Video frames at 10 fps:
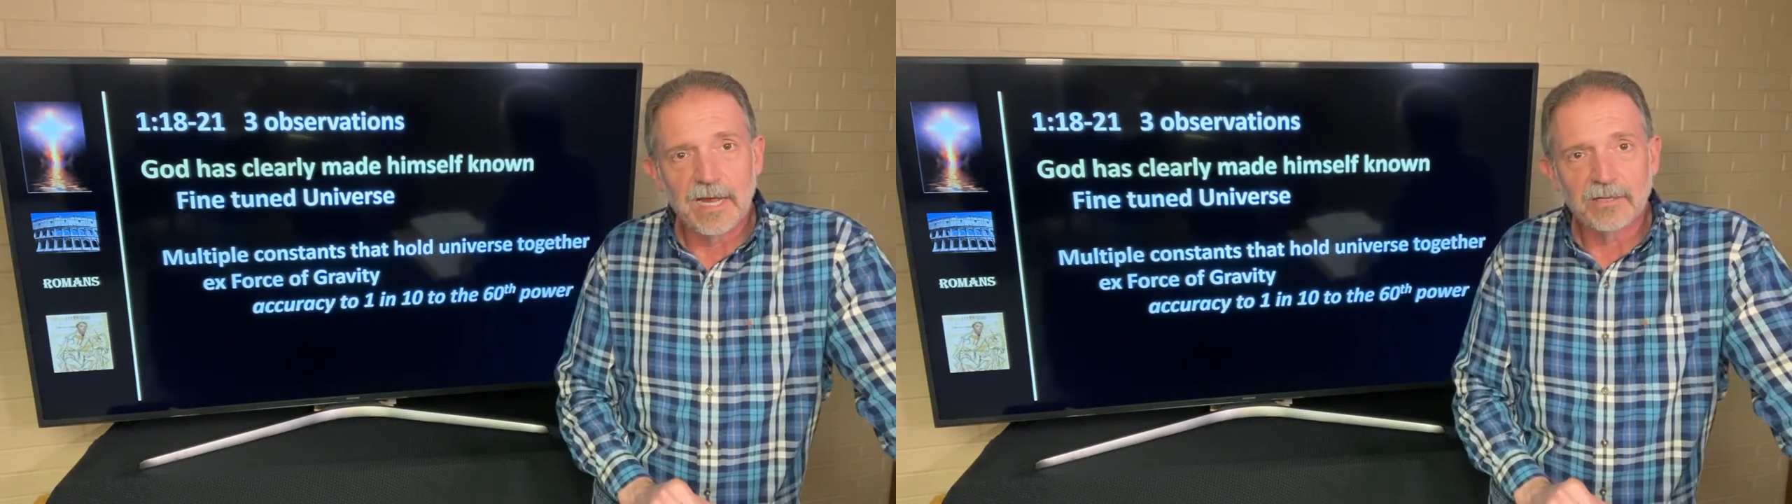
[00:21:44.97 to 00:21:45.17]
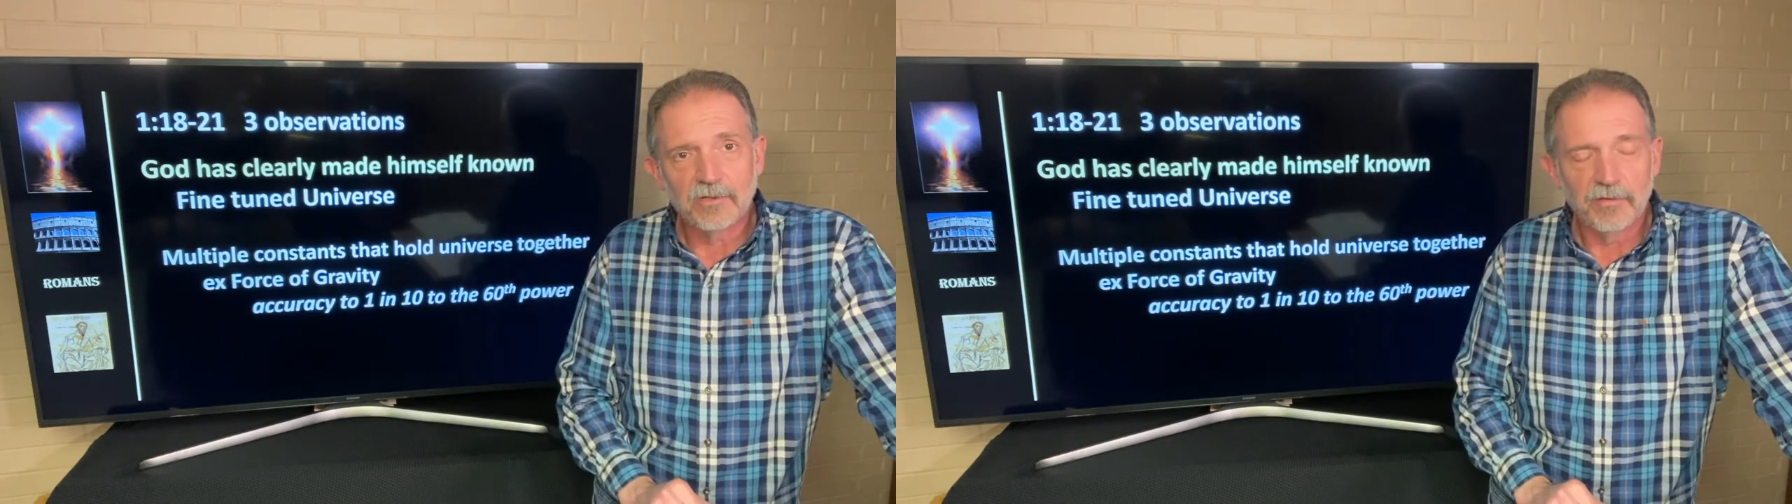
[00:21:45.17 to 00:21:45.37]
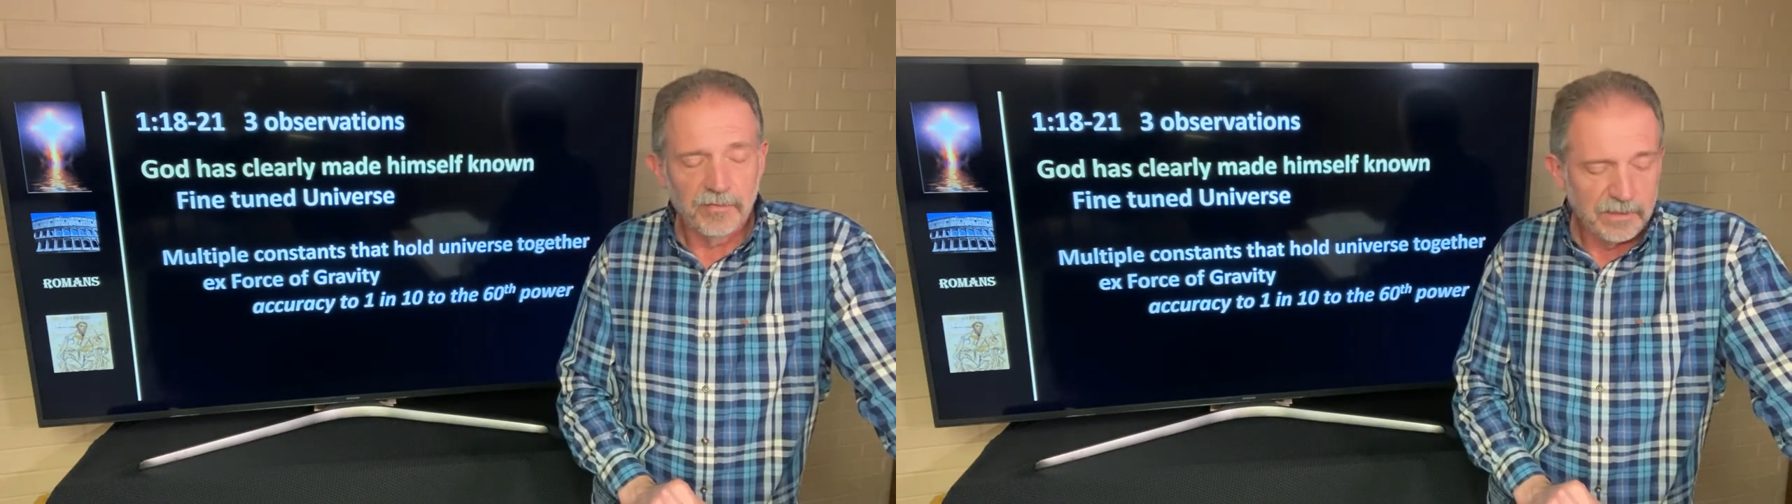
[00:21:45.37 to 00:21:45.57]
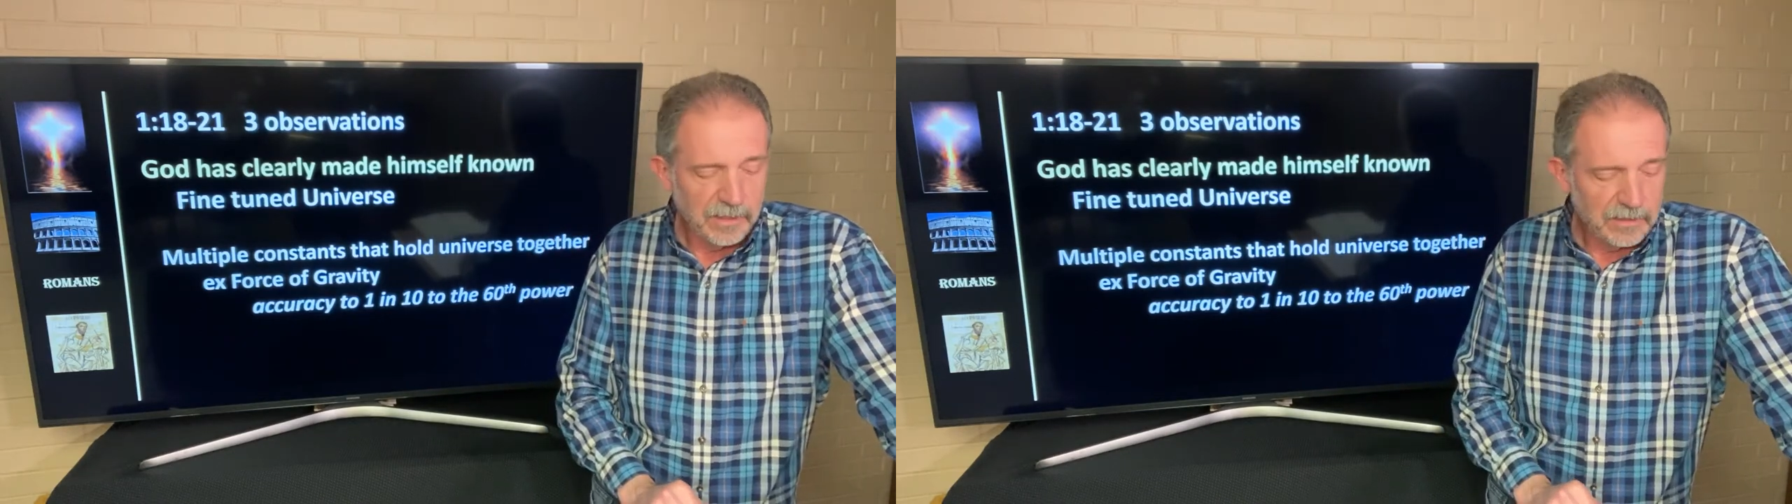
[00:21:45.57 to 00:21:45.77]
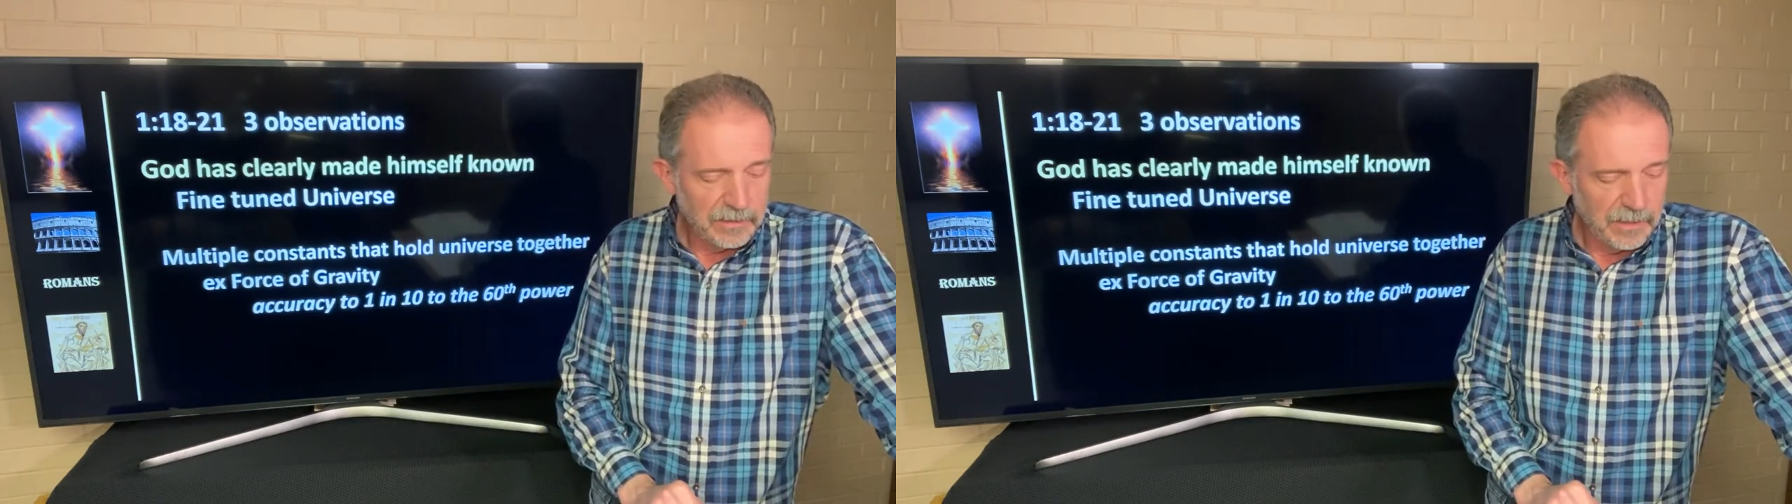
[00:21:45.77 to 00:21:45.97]

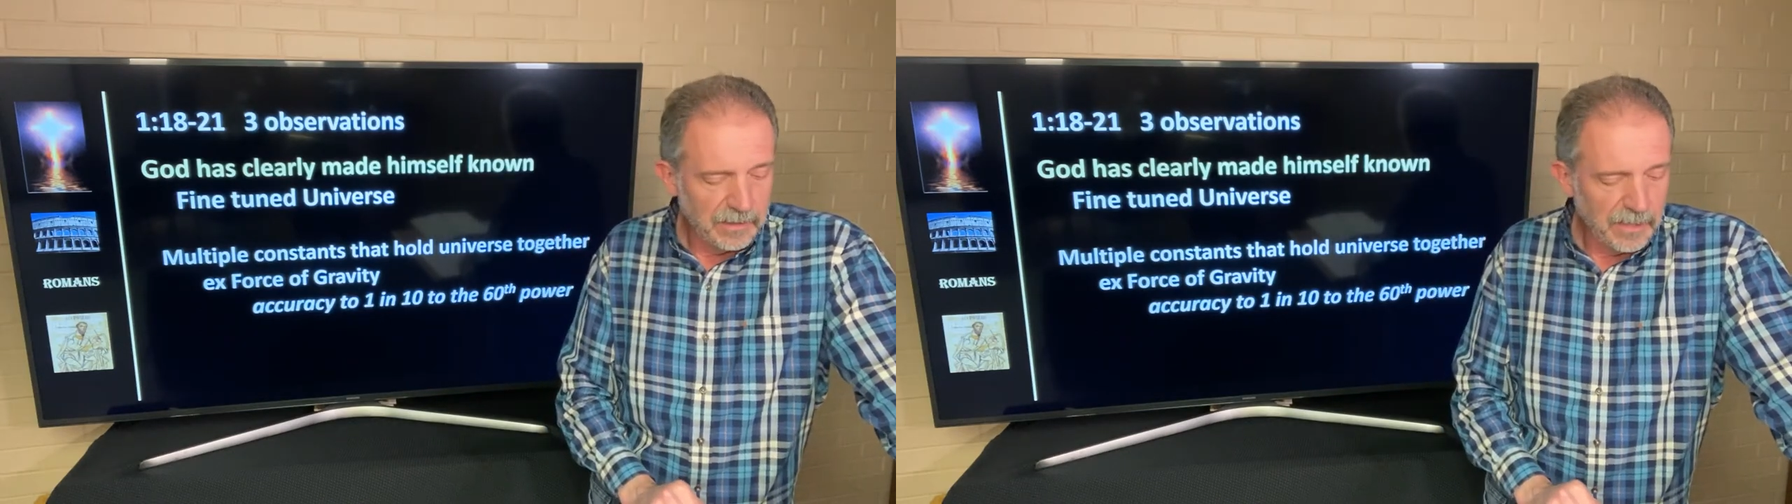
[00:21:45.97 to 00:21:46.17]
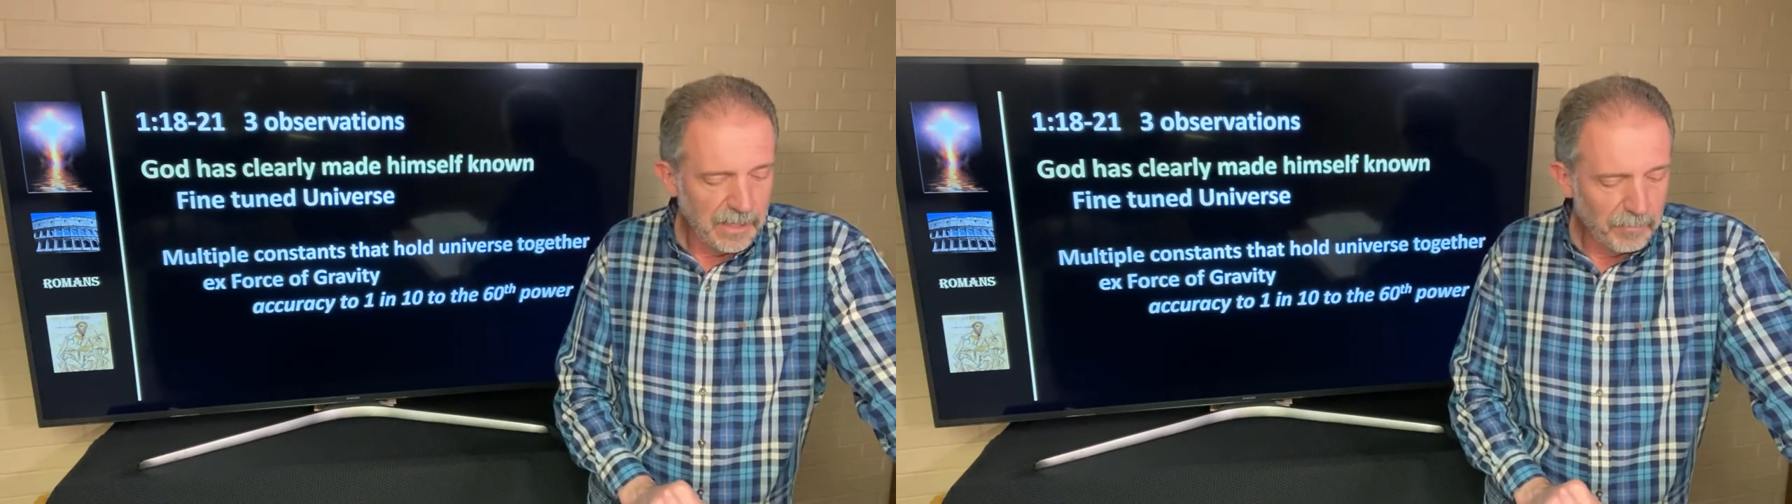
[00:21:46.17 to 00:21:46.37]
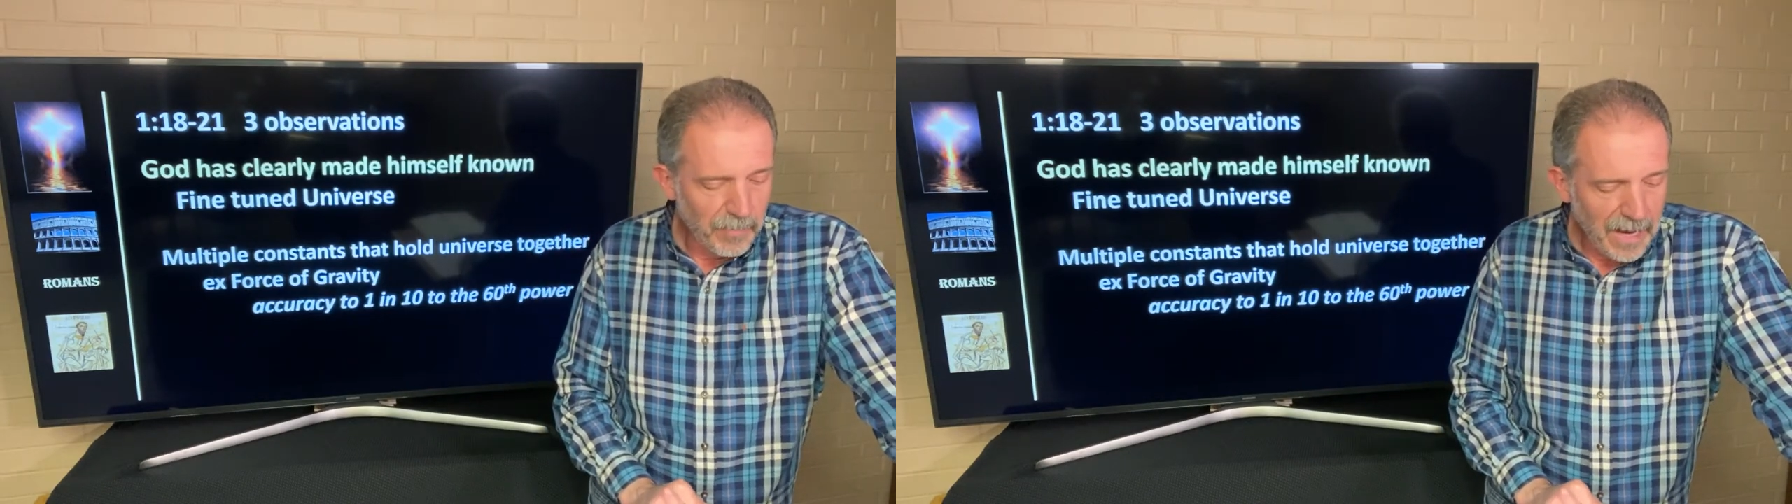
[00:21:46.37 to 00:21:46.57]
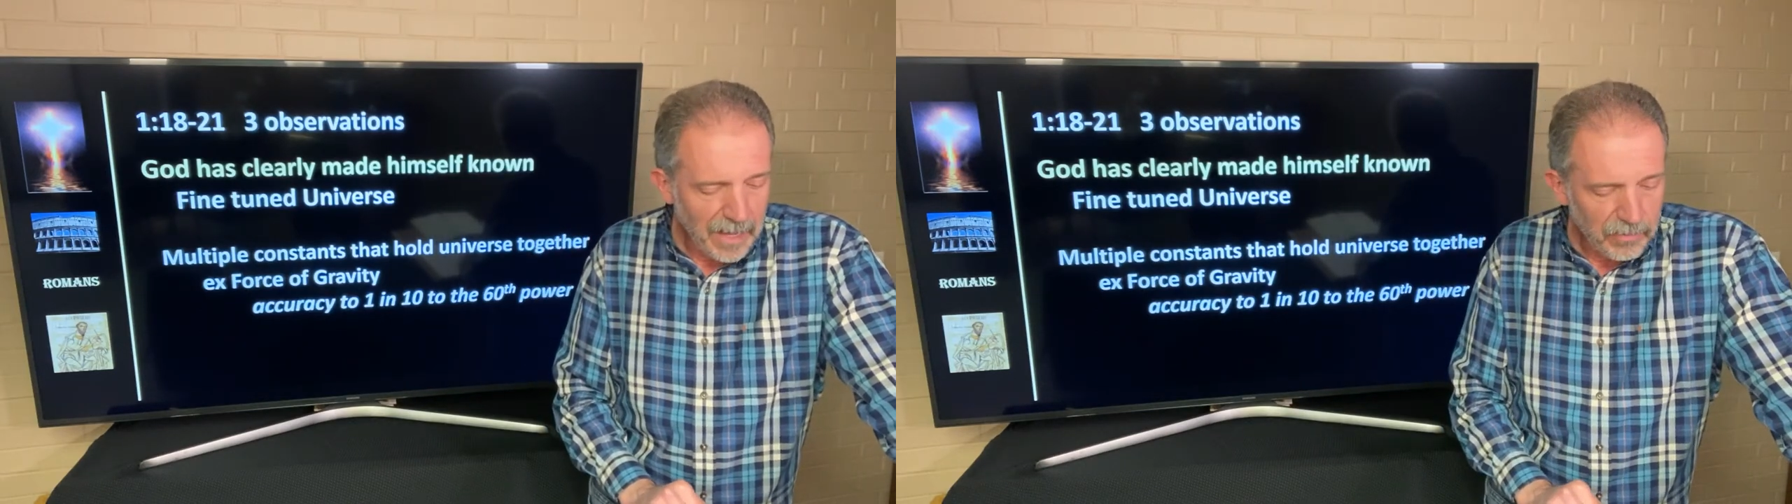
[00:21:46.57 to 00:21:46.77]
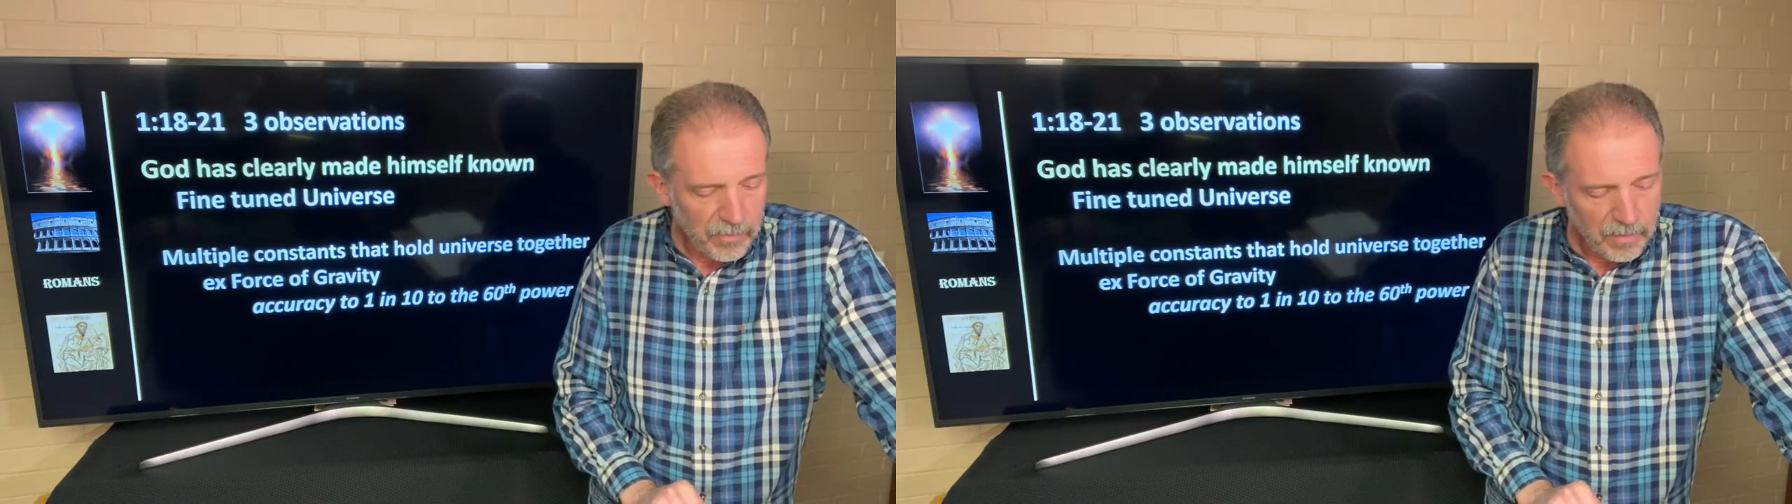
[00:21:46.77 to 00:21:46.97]
astrophysics, and, and math.